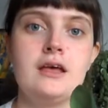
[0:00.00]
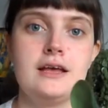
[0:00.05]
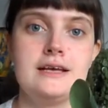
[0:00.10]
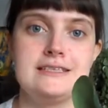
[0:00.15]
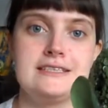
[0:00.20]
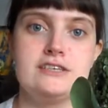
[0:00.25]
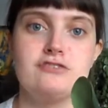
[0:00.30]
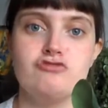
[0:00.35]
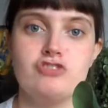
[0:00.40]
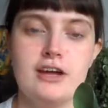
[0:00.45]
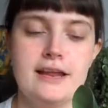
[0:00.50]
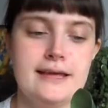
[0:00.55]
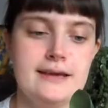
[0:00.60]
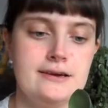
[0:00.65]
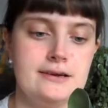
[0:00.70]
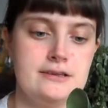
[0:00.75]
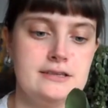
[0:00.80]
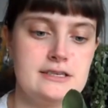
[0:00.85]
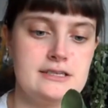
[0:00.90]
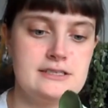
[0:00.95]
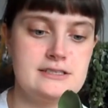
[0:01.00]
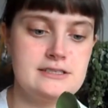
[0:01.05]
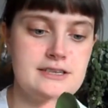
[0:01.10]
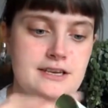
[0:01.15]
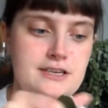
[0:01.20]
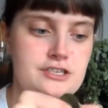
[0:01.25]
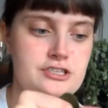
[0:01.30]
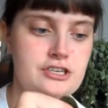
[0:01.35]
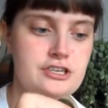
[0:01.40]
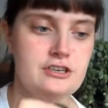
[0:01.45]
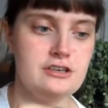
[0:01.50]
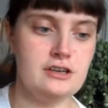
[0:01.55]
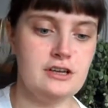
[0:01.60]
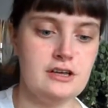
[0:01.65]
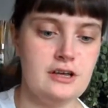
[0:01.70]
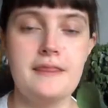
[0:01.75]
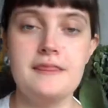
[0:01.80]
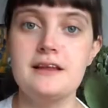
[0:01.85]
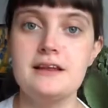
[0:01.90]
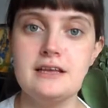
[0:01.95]
It's in really good condition
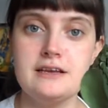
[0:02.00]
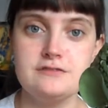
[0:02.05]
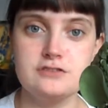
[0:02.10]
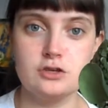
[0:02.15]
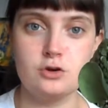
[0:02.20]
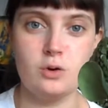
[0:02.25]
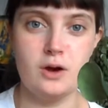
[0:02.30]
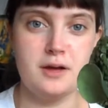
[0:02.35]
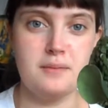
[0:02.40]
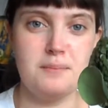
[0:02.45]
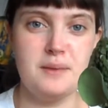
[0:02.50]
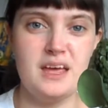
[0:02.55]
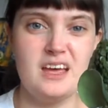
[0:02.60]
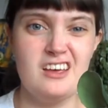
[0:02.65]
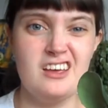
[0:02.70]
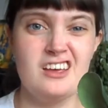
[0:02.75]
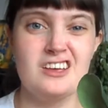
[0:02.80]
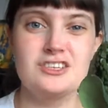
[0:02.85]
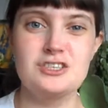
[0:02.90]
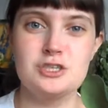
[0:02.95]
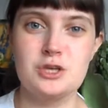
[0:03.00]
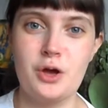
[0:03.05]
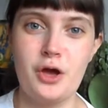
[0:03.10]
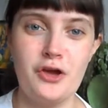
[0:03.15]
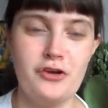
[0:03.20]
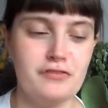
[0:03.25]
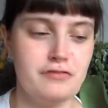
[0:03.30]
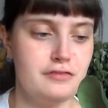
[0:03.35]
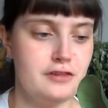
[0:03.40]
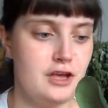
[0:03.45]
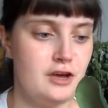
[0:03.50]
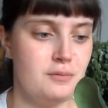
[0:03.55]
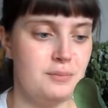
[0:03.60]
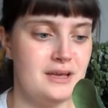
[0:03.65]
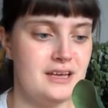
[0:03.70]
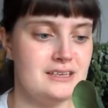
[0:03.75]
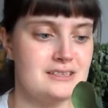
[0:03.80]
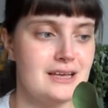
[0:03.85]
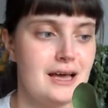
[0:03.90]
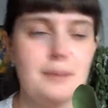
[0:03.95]
and the leaves are quite big, so hopefully it'll
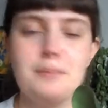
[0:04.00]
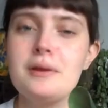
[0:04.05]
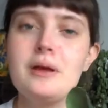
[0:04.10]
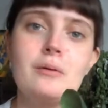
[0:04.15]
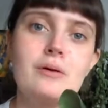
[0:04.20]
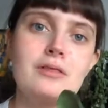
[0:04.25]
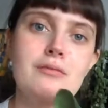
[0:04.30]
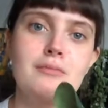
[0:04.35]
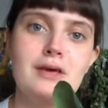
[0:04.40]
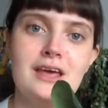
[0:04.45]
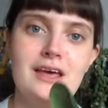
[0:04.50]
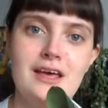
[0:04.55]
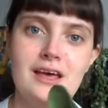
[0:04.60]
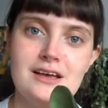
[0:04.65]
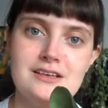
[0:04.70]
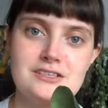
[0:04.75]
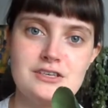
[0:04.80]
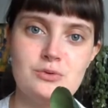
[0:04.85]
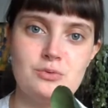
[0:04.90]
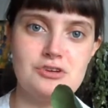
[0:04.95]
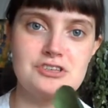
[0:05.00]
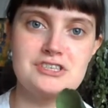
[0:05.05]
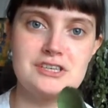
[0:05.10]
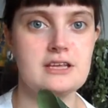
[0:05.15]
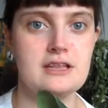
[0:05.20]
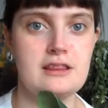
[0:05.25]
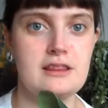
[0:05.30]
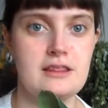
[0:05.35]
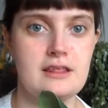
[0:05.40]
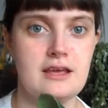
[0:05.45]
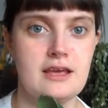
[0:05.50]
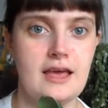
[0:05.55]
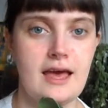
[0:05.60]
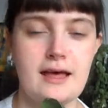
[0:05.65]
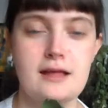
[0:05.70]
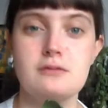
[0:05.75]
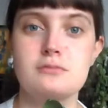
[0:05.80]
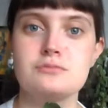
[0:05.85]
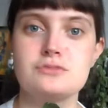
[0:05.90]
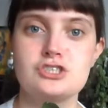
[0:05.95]
be as happy with me as it was at the
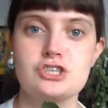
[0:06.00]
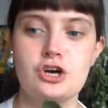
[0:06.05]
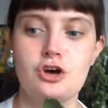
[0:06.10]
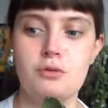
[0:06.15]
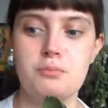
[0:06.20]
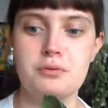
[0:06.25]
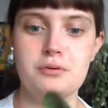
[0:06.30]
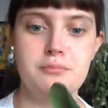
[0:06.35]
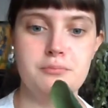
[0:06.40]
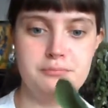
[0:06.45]
Elm shop.